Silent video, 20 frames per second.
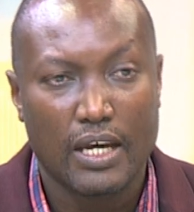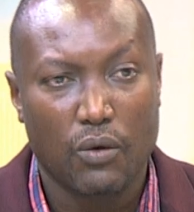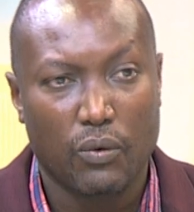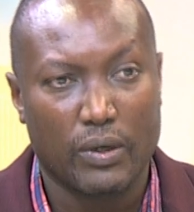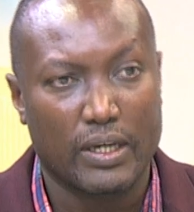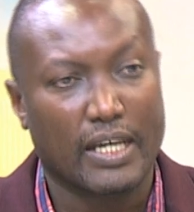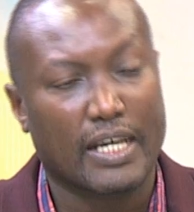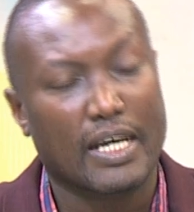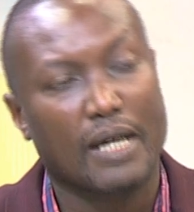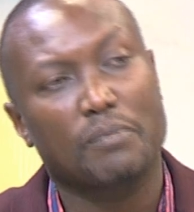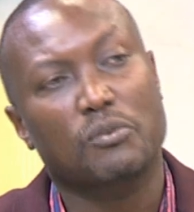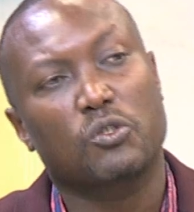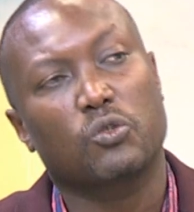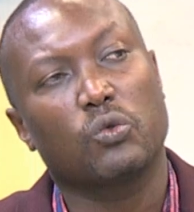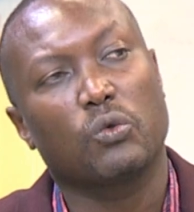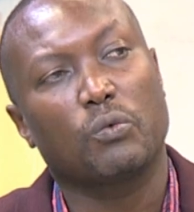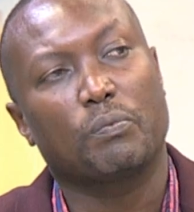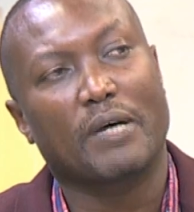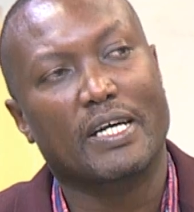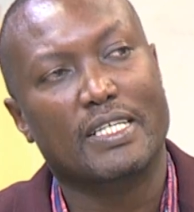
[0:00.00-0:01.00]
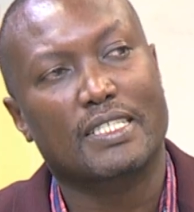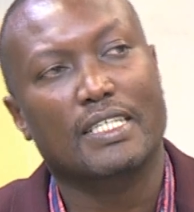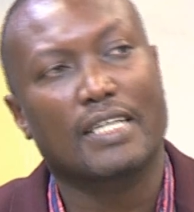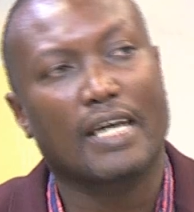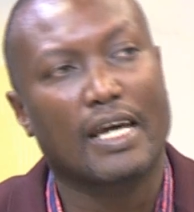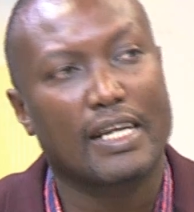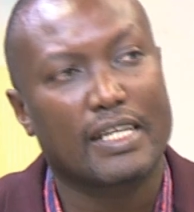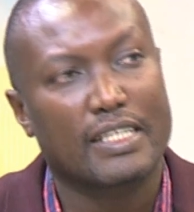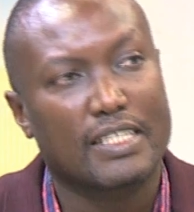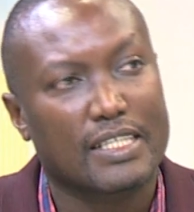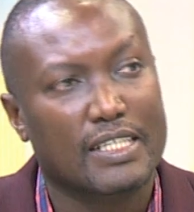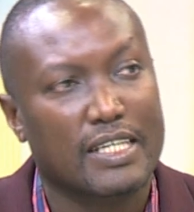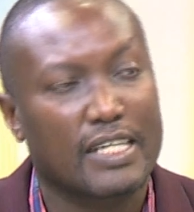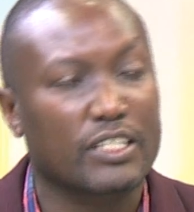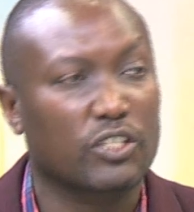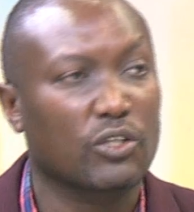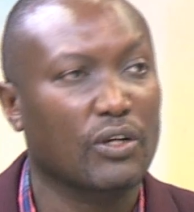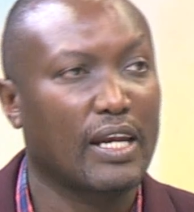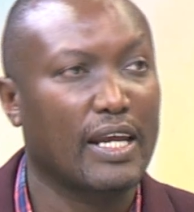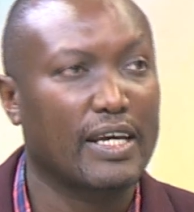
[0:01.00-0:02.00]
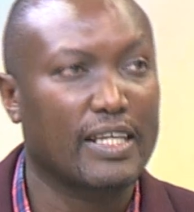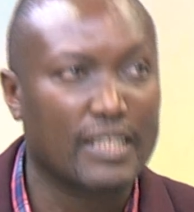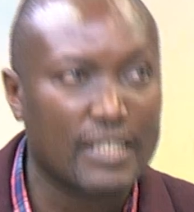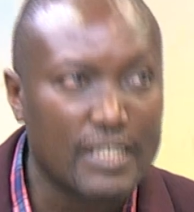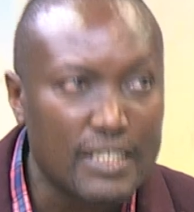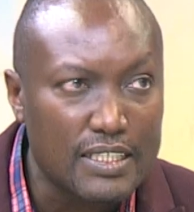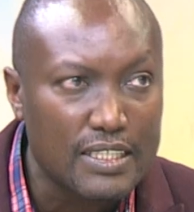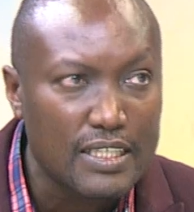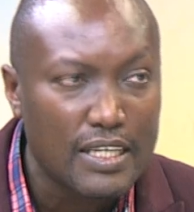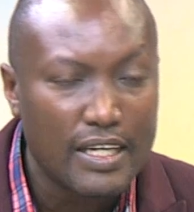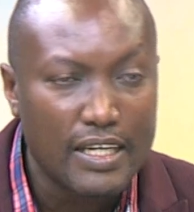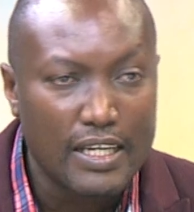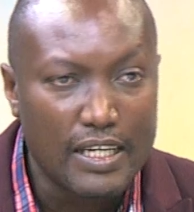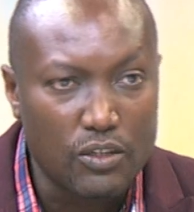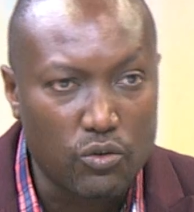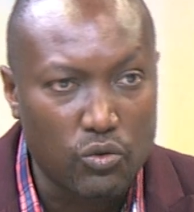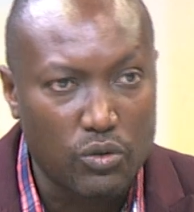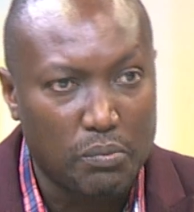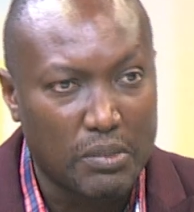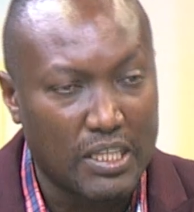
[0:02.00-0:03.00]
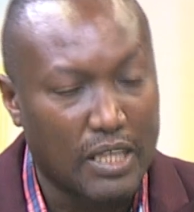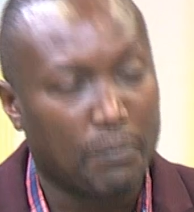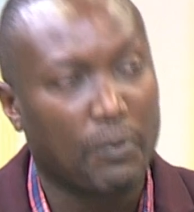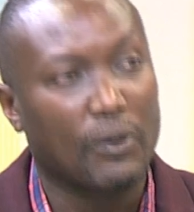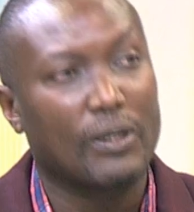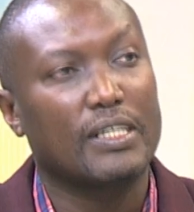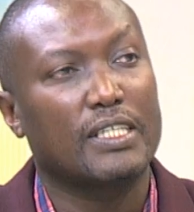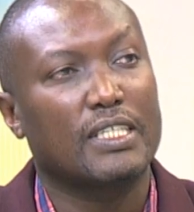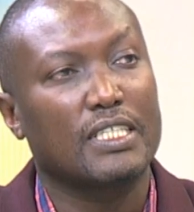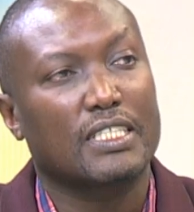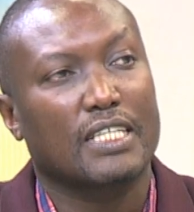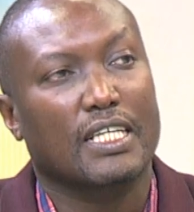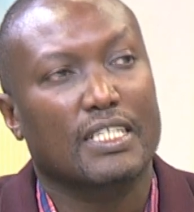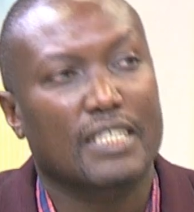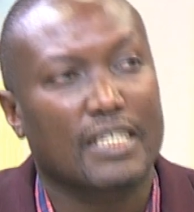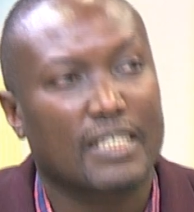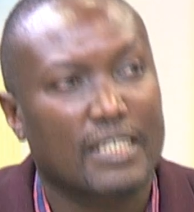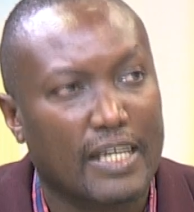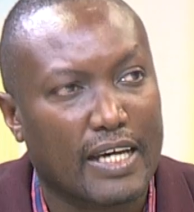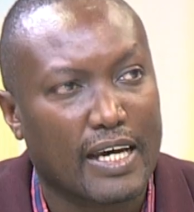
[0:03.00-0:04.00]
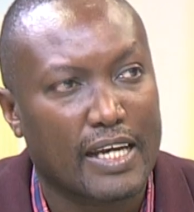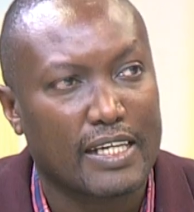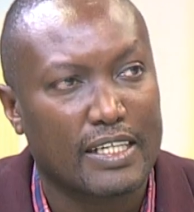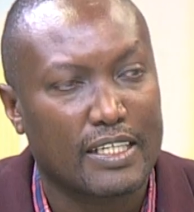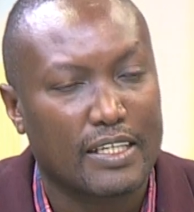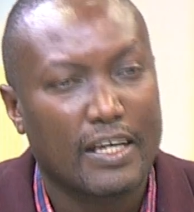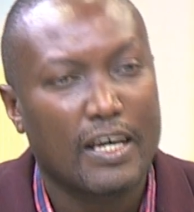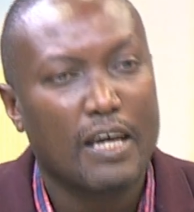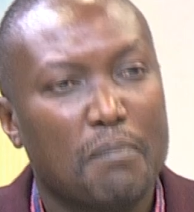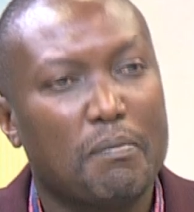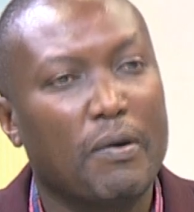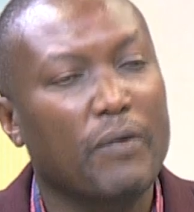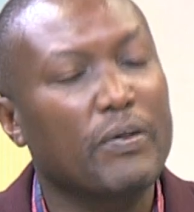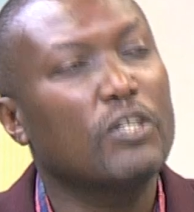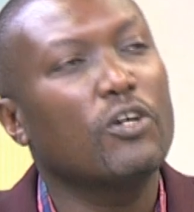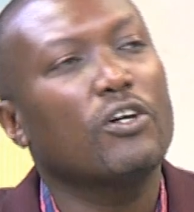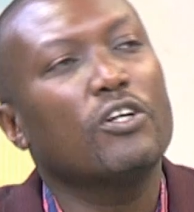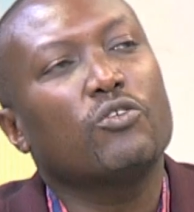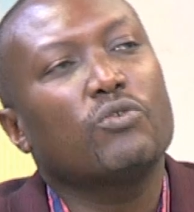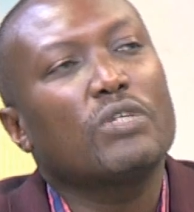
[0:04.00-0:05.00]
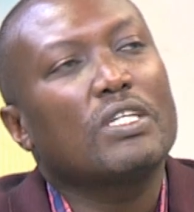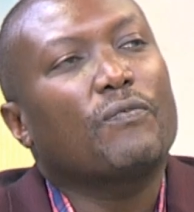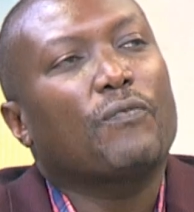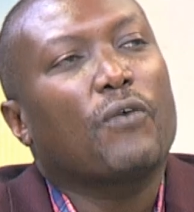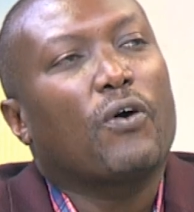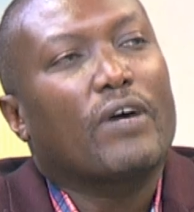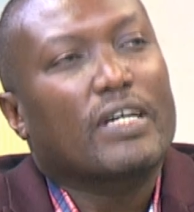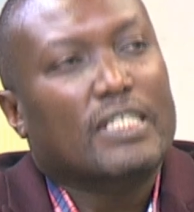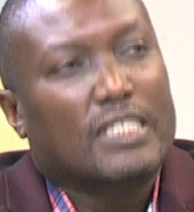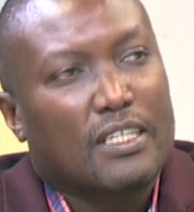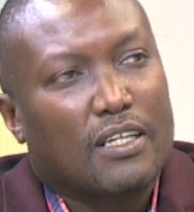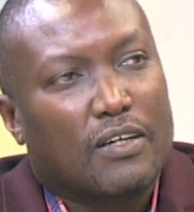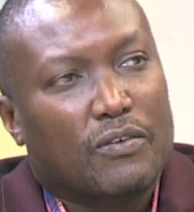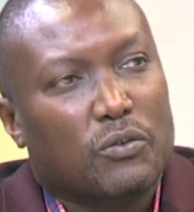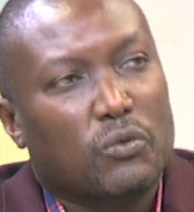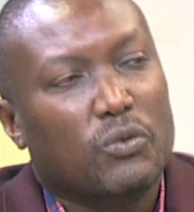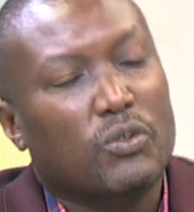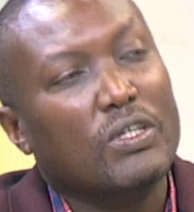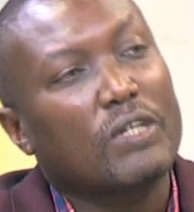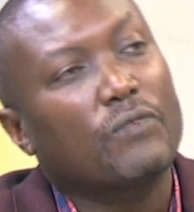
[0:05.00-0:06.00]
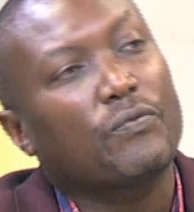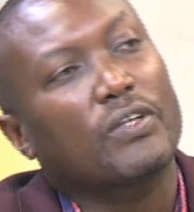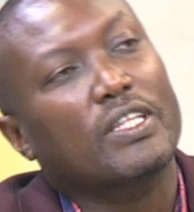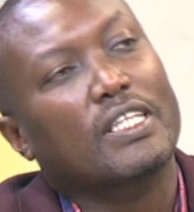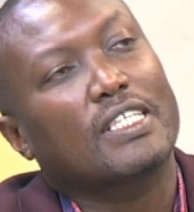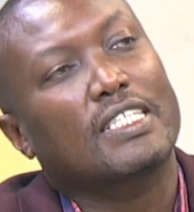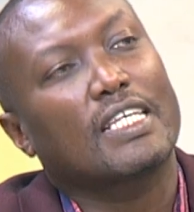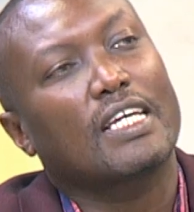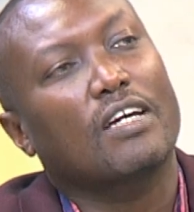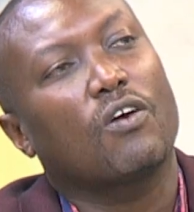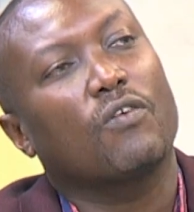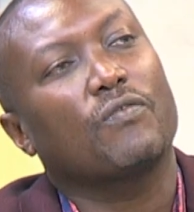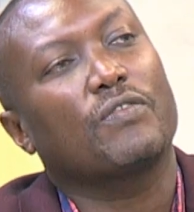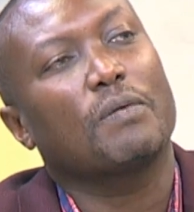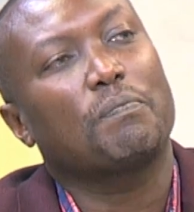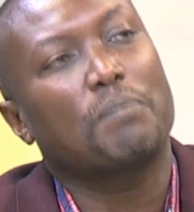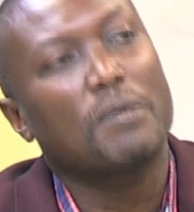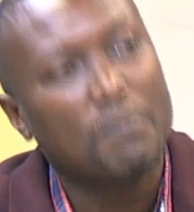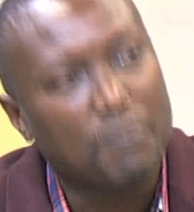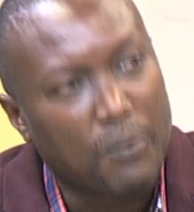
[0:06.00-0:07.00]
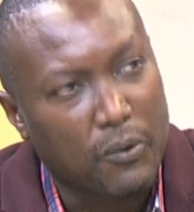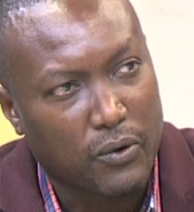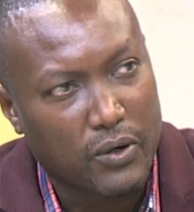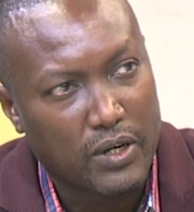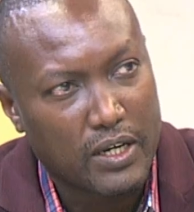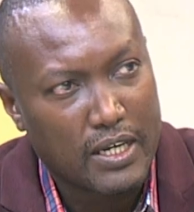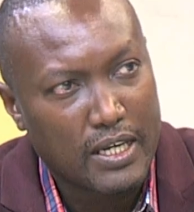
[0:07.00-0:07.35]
When it comes to passing a legislation like this, it would be the politicians that take a lead. But we don't do it for ourselves. We do it for the sake of the people.